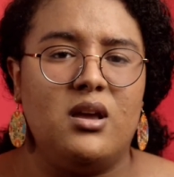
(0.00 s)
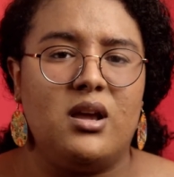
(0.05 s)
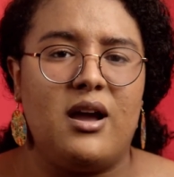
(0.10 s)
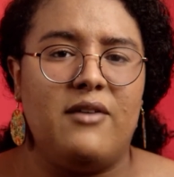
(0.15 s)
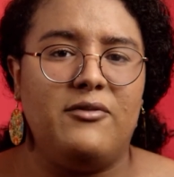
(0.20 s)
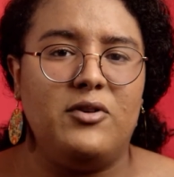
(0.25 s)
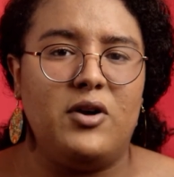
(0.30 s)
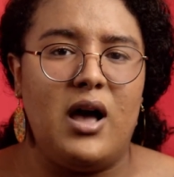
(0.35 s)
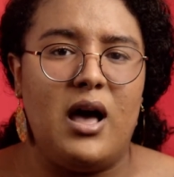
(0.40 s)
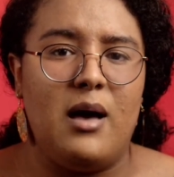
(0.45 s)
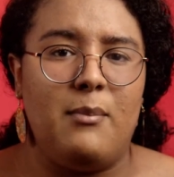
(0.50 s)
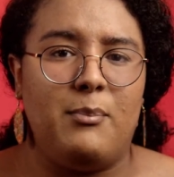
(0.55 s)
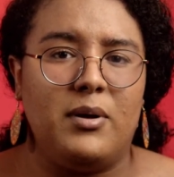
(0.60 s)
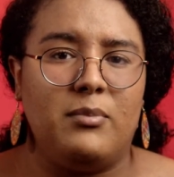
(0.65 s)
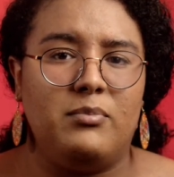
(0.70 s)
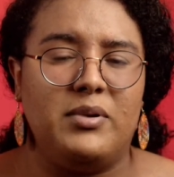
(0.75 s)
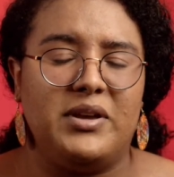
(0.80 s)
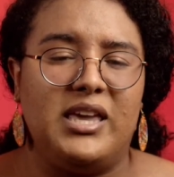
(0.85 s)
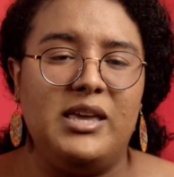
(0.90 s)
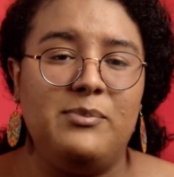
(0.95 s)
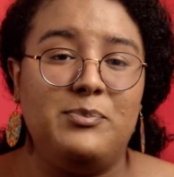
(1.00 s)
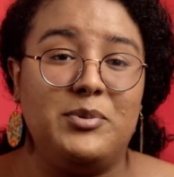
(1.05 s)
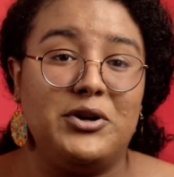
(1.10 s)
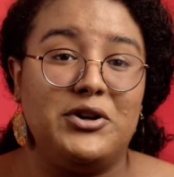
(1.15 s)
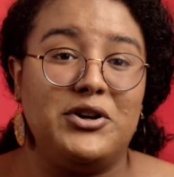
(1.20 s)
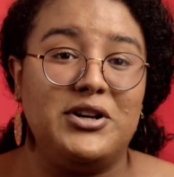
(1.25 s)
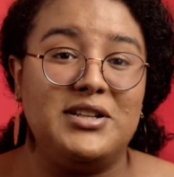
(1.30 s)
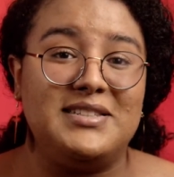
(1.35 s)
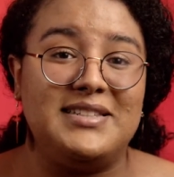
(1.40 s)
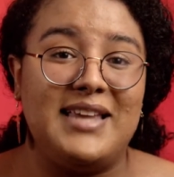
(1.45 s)
Cover up, but keep
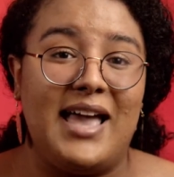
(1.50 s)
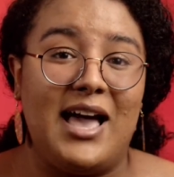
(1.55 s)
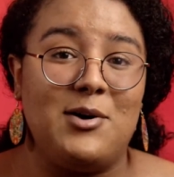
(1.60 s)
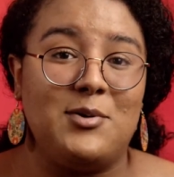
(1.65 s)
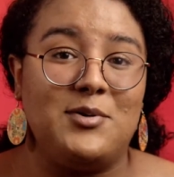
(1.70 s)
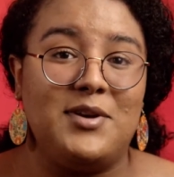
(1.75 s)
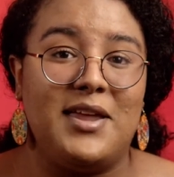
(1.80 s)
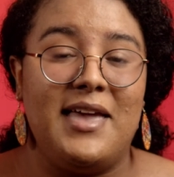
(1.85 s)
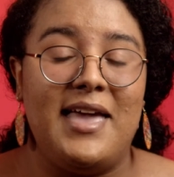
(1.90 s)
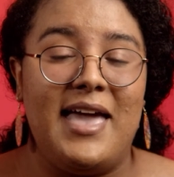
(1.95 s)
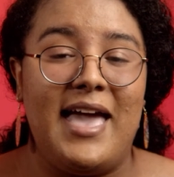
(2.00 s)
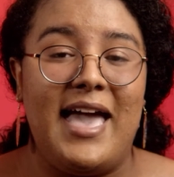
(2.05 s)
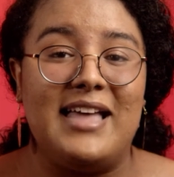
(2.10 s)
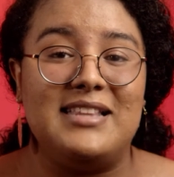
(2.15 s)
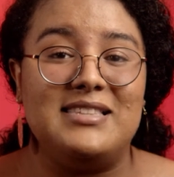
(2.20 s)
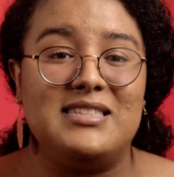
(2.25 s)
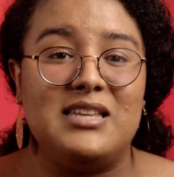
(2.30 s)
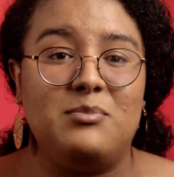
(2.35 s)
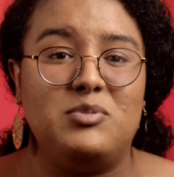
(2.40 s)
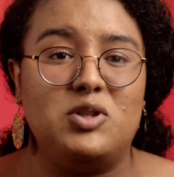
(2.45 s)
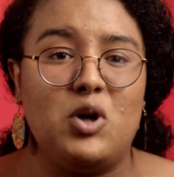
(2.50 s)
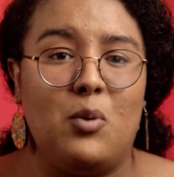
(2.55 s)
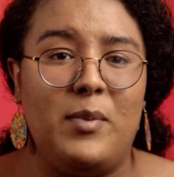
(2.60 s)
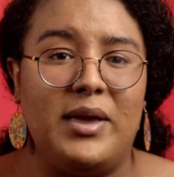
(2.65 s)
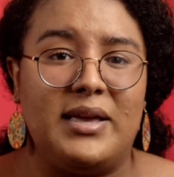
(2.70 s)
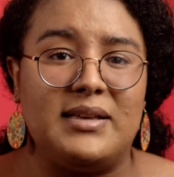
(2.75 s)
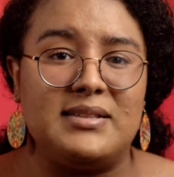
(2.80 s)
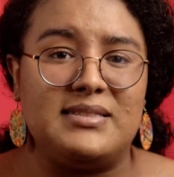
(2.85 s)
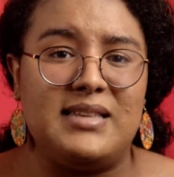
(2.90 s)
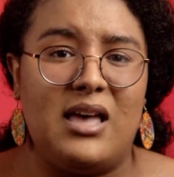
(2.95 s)
your hood down. Hands up, don't
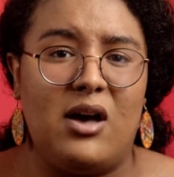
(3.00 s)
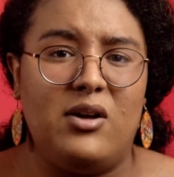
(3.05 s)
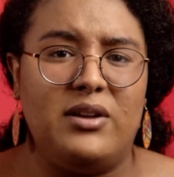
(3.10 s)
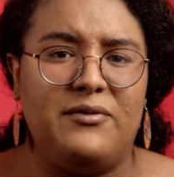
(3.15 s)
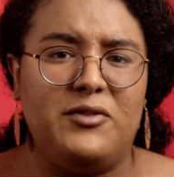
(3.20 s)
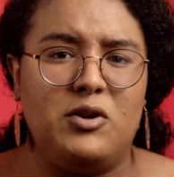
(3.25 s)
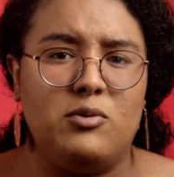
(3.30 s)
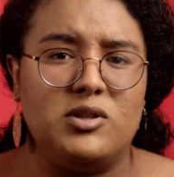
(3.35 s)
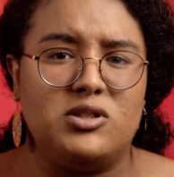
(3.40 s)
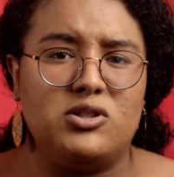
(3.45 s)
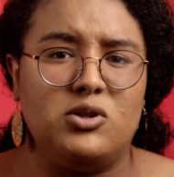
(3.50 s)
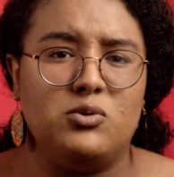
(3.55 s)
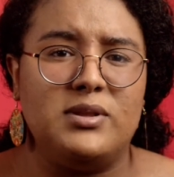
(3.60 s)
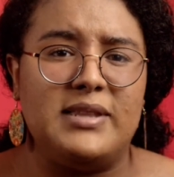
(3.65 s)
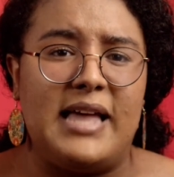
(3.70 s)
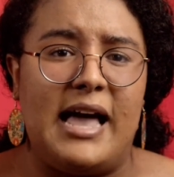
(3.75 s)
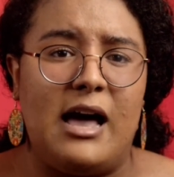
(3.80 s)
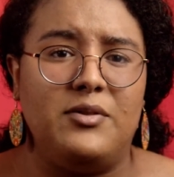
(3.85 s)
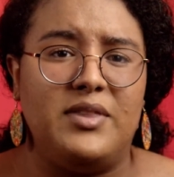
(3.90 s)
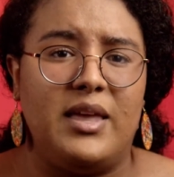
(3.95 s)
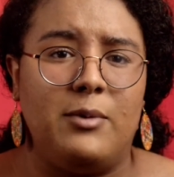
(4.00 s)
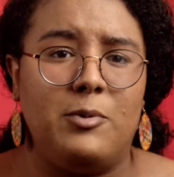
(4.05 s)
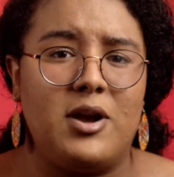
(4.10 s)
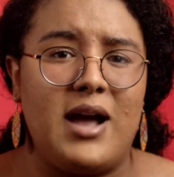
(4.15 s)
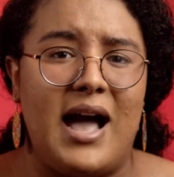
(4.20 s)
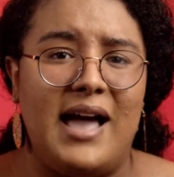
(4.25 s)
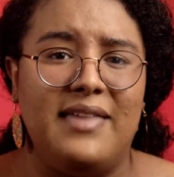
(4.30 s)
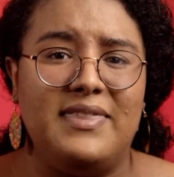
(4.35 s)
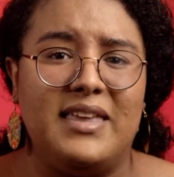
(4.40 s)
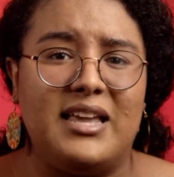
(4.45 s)
make a sound. If you were too loud, they will
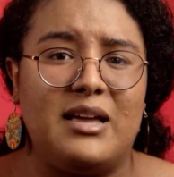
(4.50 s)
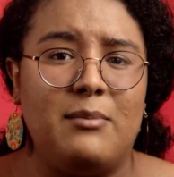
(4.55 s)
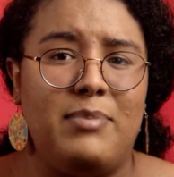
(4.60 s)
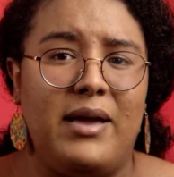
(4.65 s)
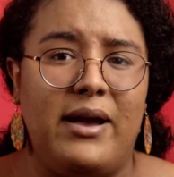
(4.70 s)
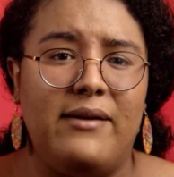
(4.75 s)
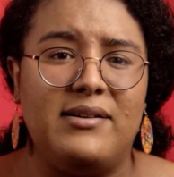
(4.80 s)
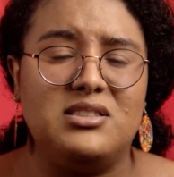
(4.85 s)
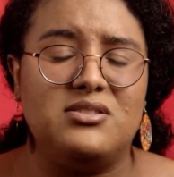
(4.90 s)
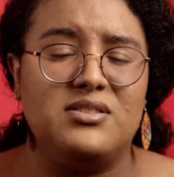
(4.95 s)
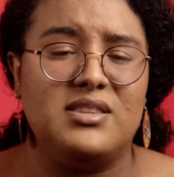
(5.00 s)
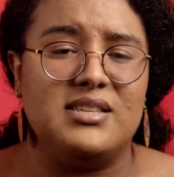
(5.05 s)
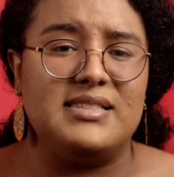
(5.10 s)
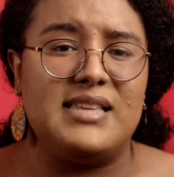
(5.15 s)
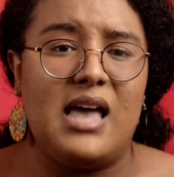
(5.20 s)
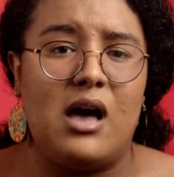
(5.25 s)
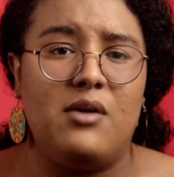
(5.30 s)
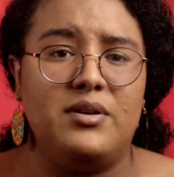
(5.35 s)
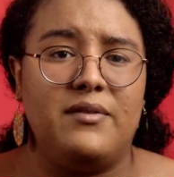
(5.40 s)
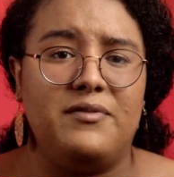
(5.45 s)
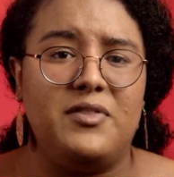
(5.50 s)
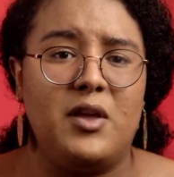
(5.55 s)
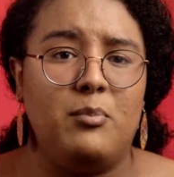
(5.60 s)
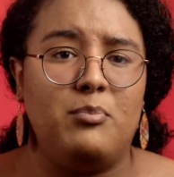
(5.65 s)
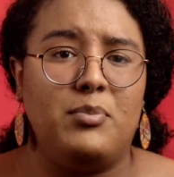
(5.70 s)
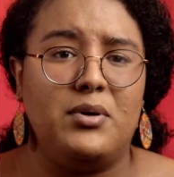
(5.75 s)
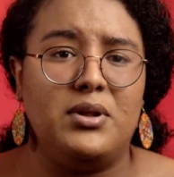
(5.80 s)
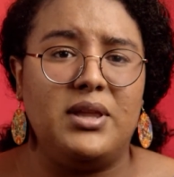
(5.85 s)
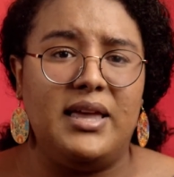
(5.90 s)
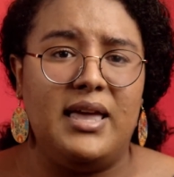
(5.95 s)
kindly compare it to the sound of their
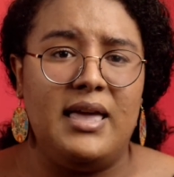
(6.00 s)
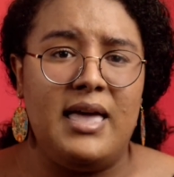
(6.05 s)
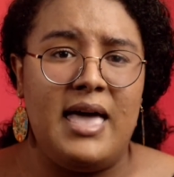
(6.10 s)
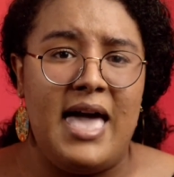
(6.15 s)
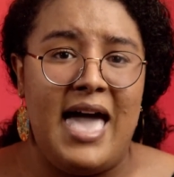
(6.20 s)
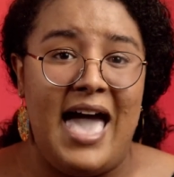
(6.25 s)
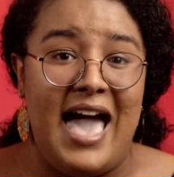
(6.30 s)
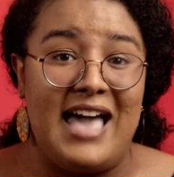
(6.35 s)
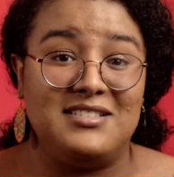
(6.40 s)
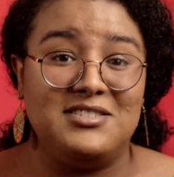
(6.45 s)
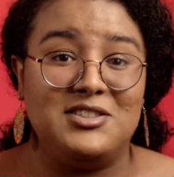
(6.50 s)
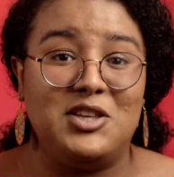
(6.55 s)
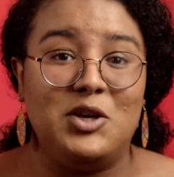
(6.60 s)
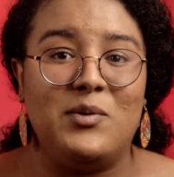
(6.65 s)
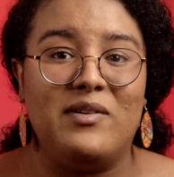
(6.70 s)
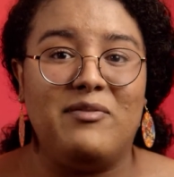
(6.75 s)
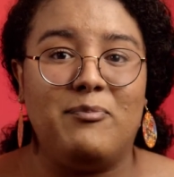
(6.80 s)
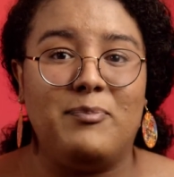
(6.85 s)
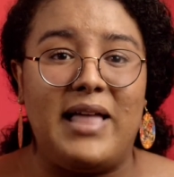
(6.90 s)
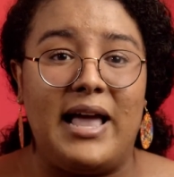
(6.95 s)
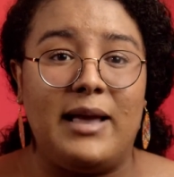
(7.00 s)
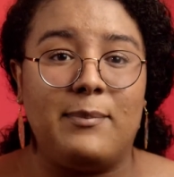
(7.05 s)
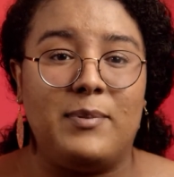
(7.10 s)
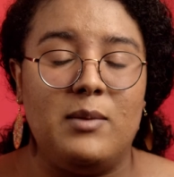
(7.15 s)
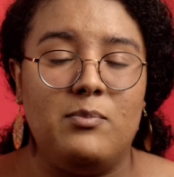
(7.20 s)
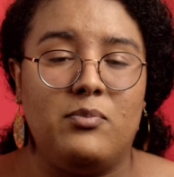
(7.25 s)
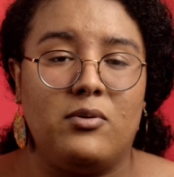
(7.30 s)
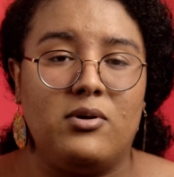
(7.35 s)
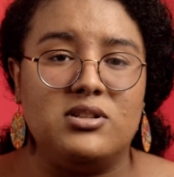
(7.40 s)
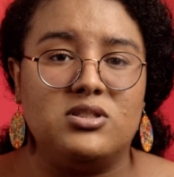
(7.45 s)
bullet. Ask you, if black
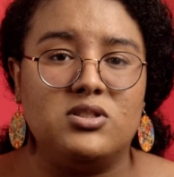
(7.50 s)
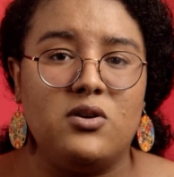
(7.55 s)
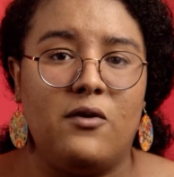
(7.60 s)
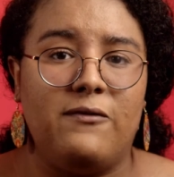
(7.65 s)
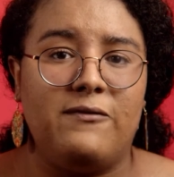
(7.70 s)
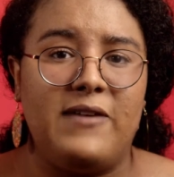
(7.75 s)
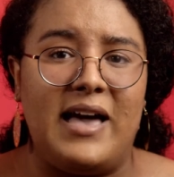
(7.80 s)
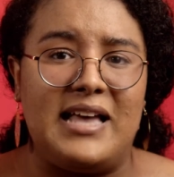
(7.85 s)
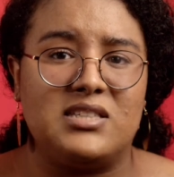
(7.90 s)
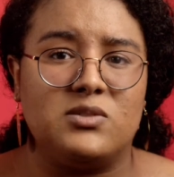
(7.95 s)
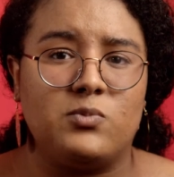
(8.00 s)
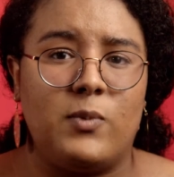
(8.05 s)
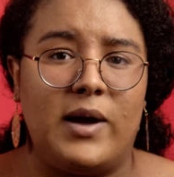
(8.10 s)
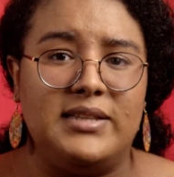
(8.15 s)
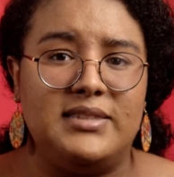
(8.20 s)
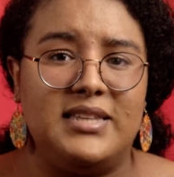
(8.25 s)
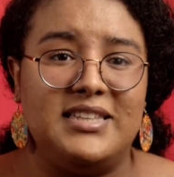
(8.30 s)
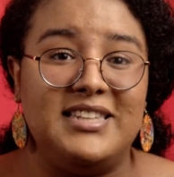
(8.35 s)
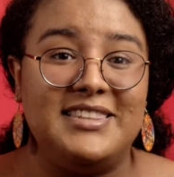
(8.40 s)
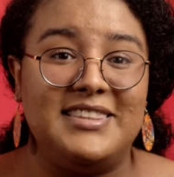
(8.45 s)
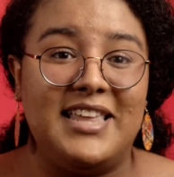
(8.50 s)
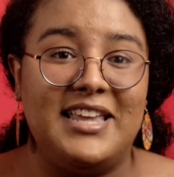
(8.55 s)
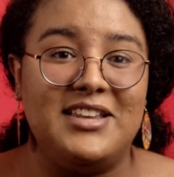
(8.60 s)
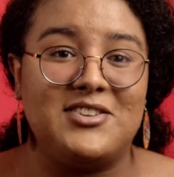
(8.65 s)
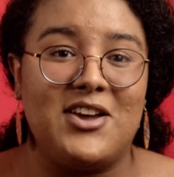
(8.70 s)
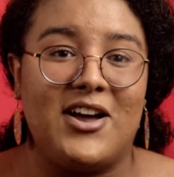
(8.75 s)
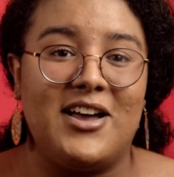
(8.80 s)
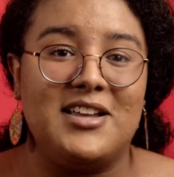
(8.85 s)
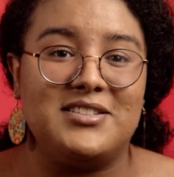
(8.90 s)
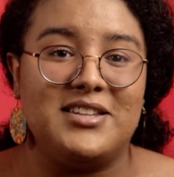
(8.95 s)
people are so fast, why didn't they
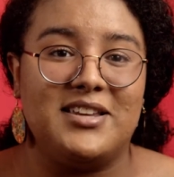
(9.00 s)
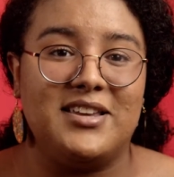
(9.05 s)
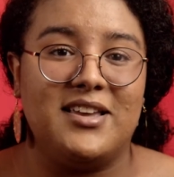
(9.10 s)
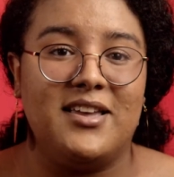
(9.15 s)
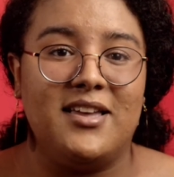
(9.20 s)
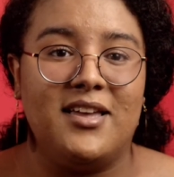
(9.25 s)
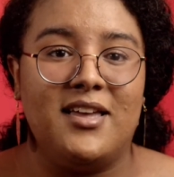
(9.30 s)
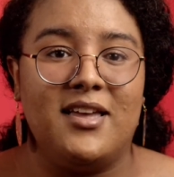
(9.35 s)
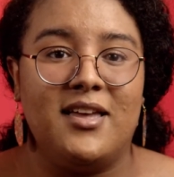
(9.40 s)
dodge it?